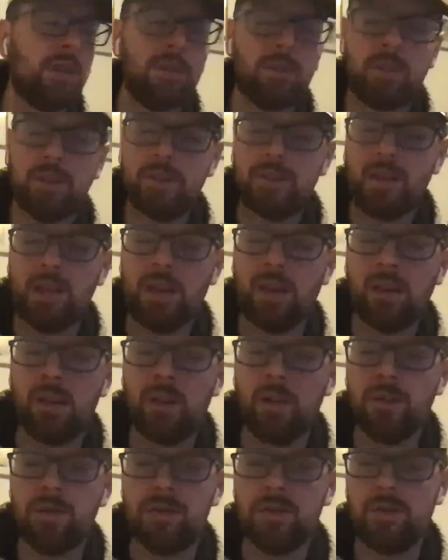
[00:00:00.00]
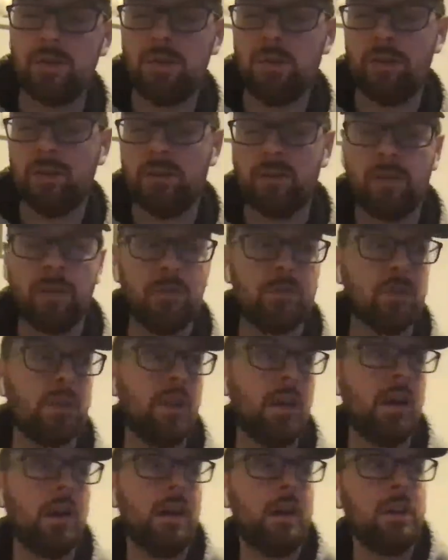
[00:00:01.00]
So the Celtics get another
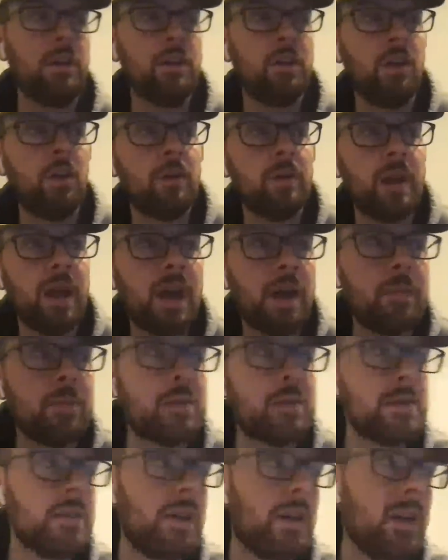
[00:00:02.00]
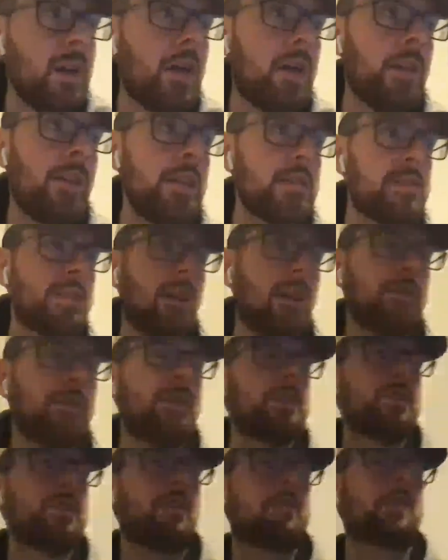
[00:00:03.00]
good. You know what happens.
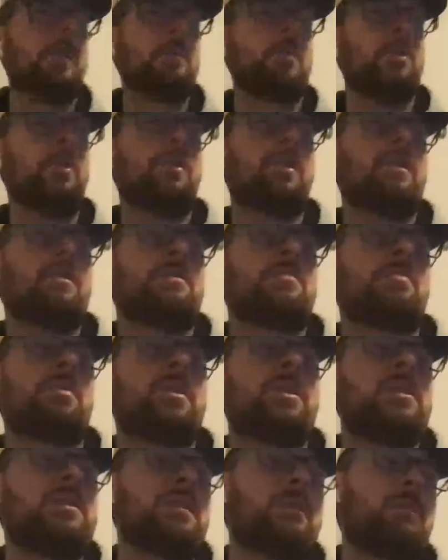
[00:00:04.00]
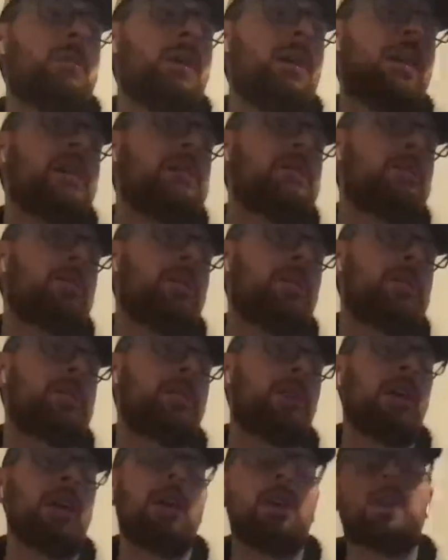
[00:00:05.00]
The Celtics are similar to the Spurs in
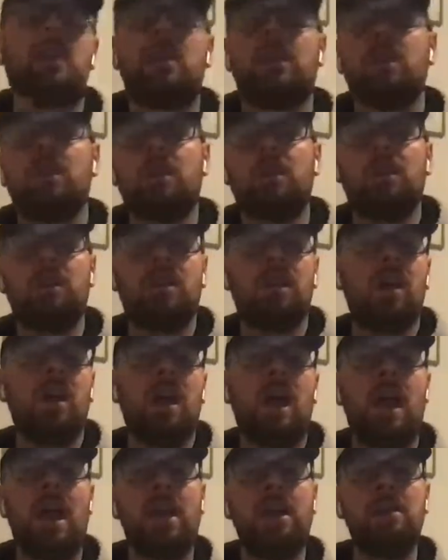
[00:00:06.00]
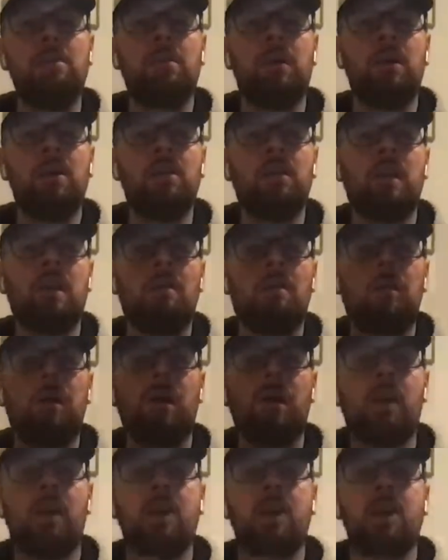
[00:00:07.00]
my eyes, where it's like
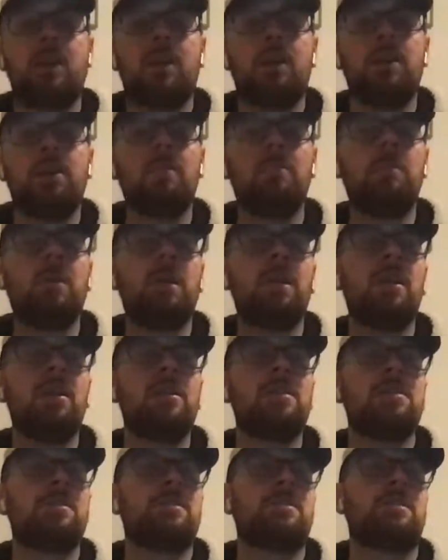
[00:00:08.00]
anybody they pick, the